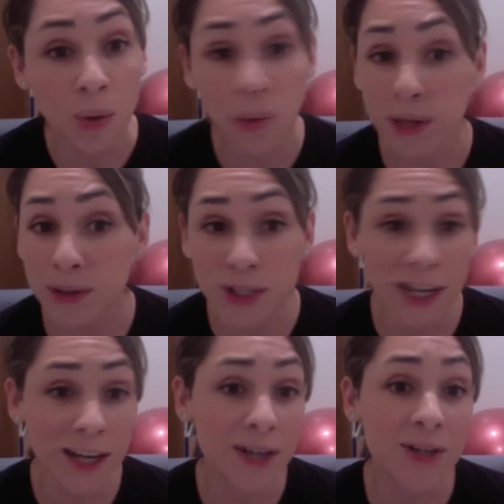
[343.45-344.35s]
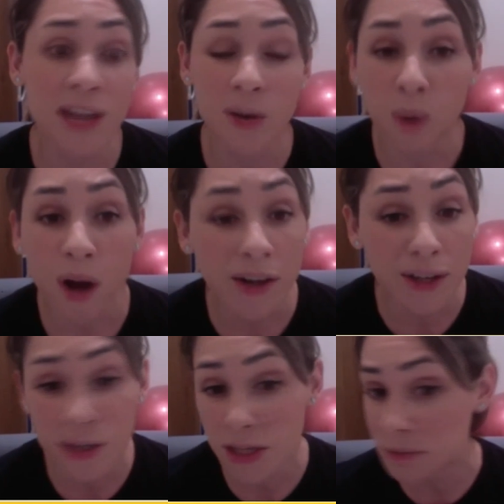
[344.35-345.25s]
wheelchairs and
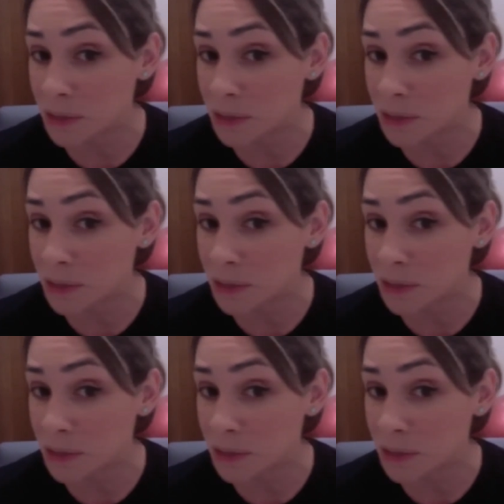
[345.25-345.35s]
walkers to